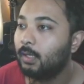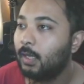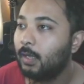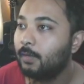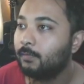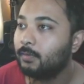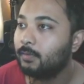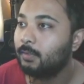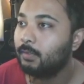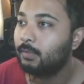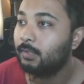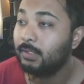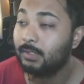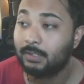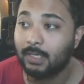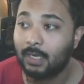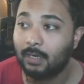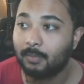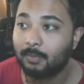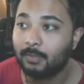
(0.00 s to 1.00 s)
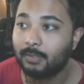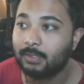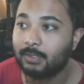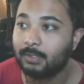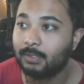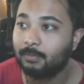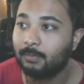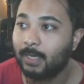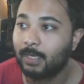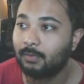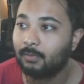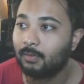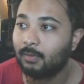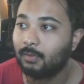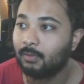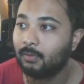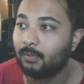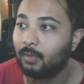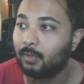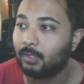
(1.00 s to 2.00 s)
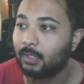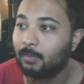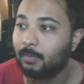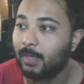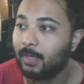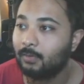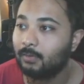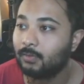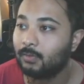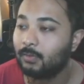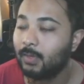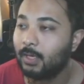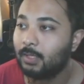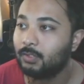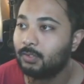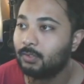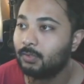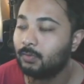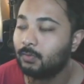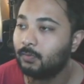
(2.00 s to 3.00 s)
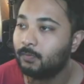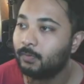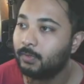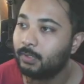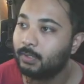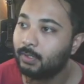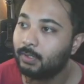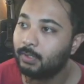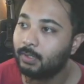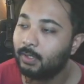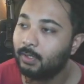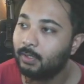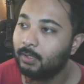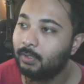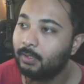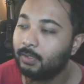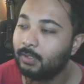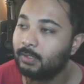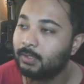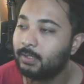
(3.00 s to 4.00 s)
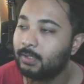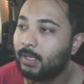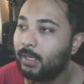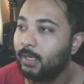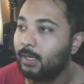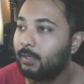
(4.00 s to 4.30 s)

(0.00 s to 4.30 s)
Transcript: after this Dark Pulse might not knock them out, so I just go for the Aerialist,